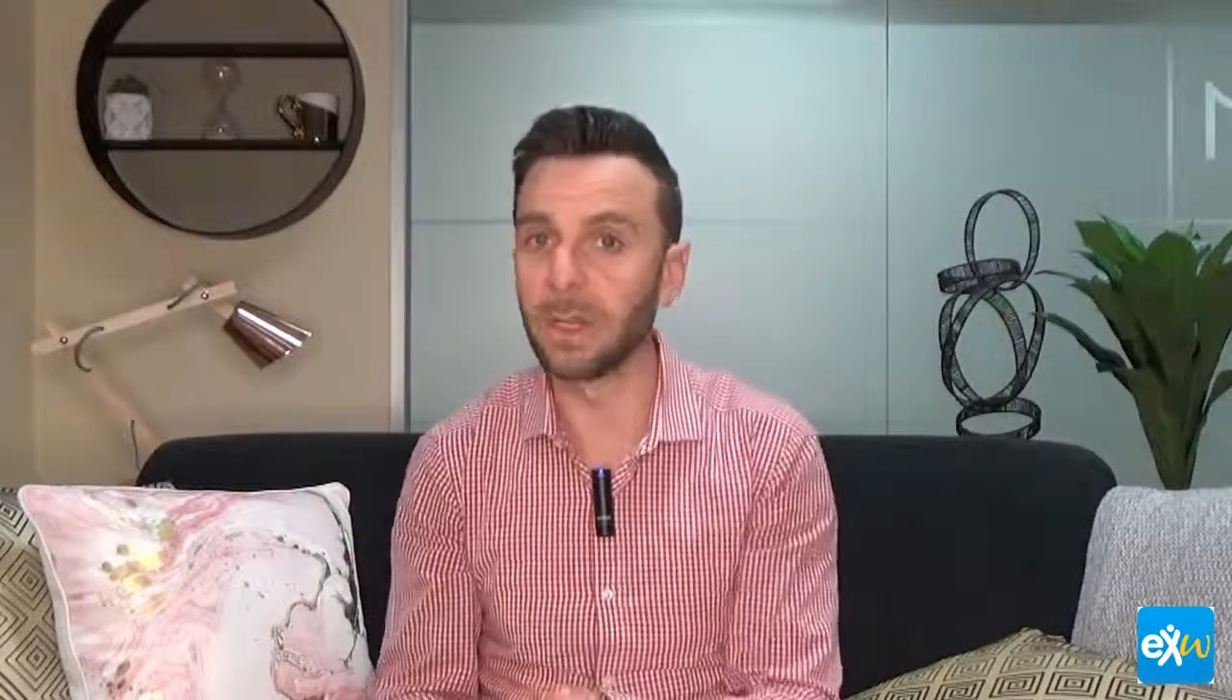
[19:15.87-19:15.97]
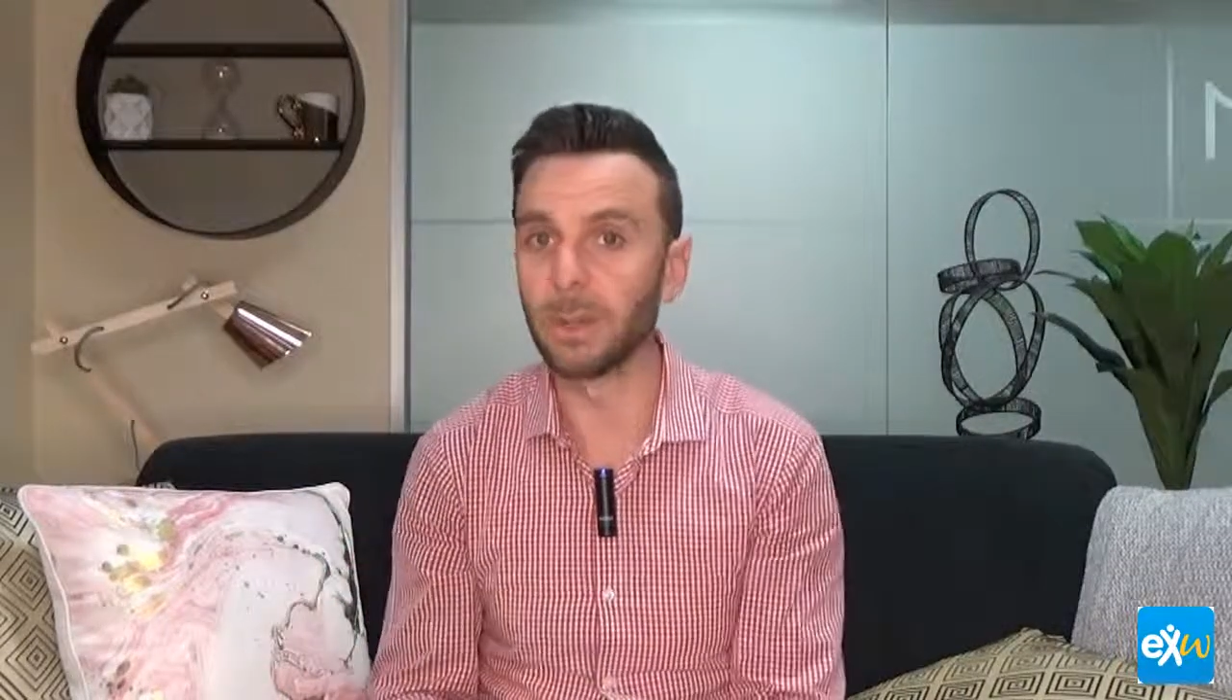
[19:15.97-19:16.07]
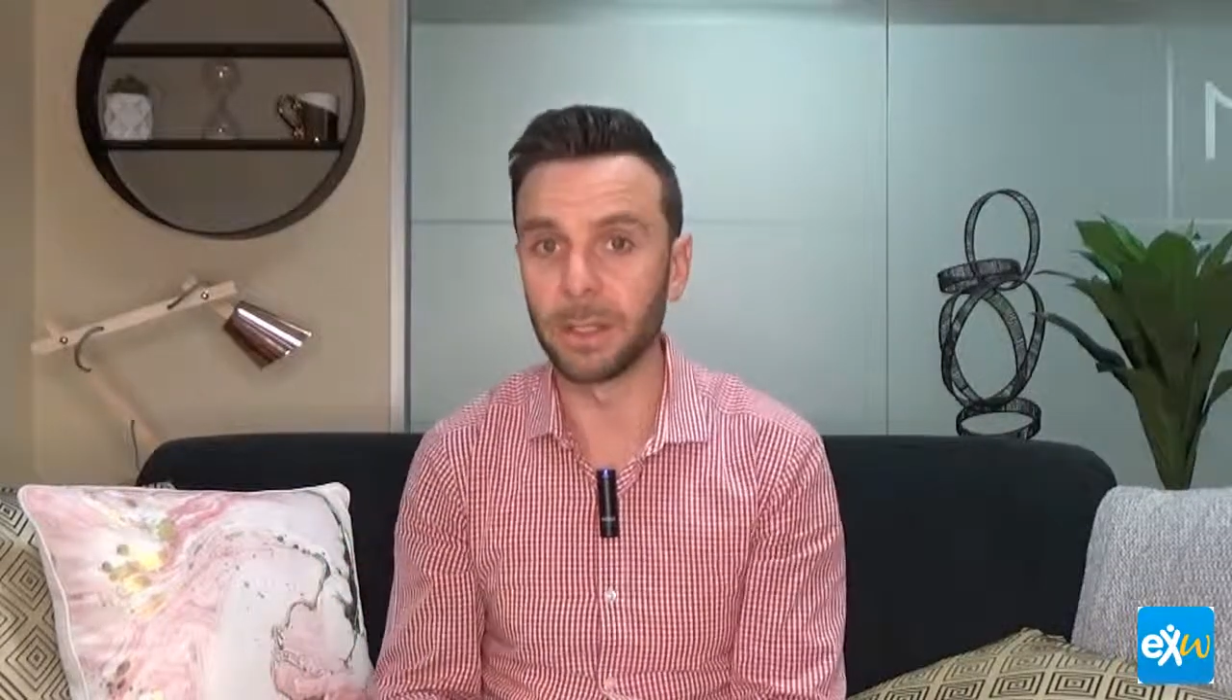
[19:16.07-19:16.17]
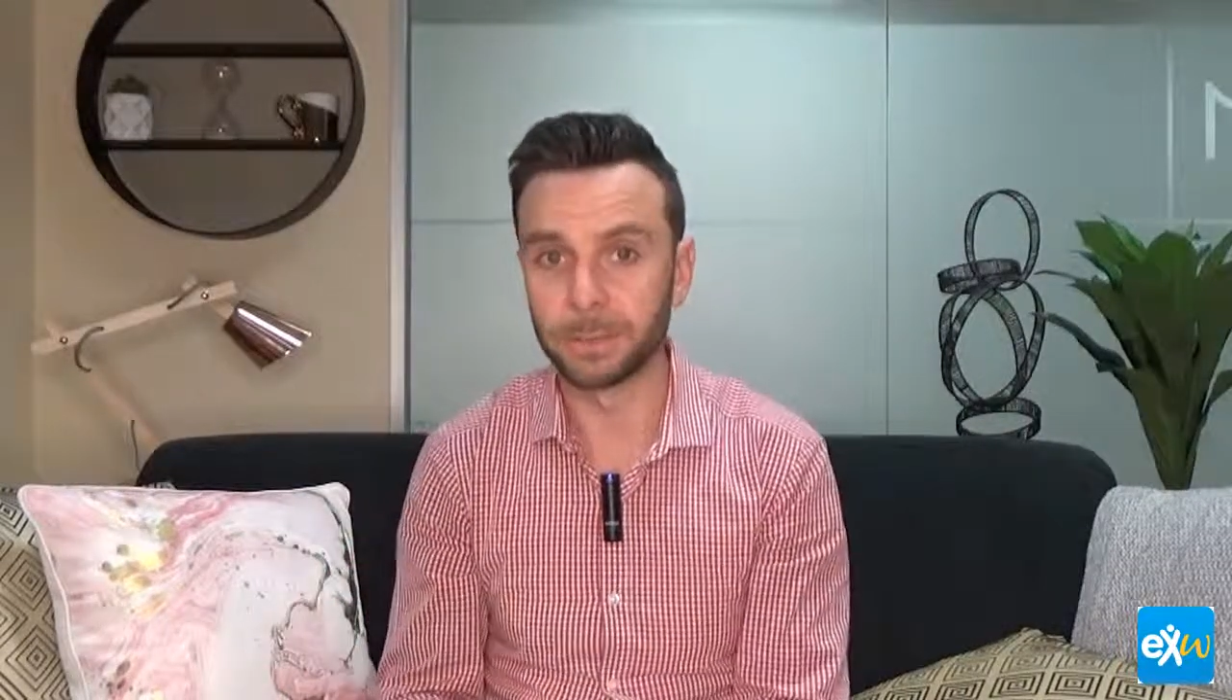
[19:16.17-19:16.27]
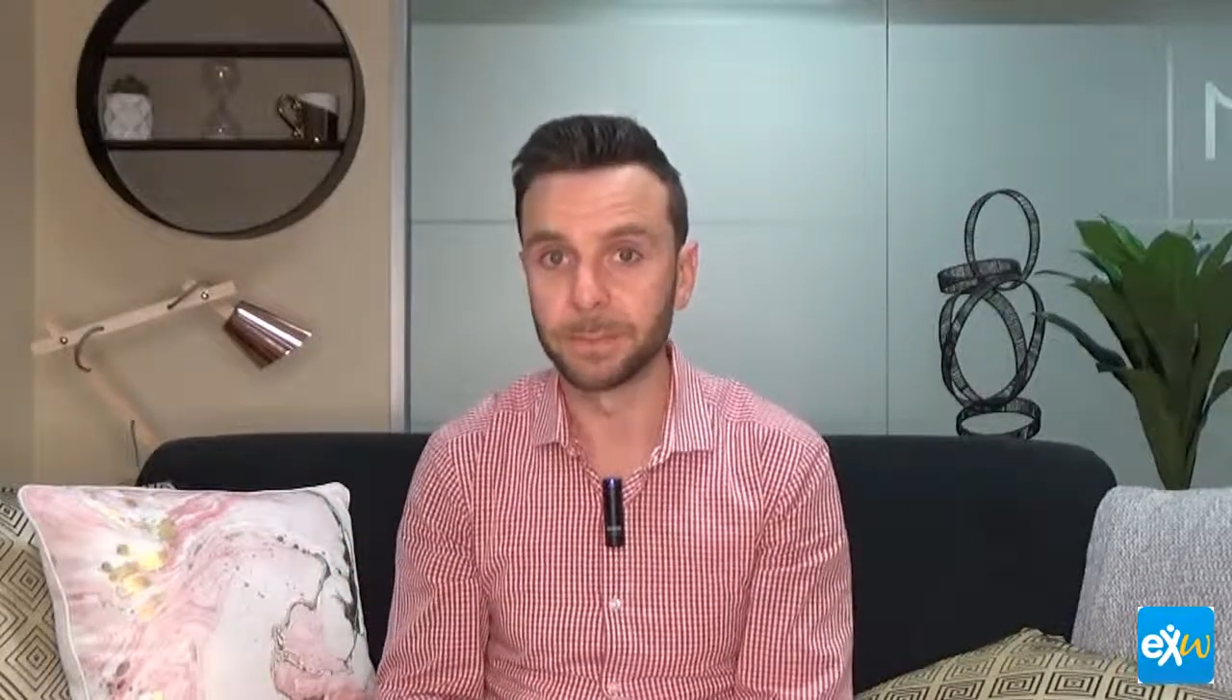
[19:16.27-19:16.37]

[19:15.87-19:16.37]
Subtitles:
limit.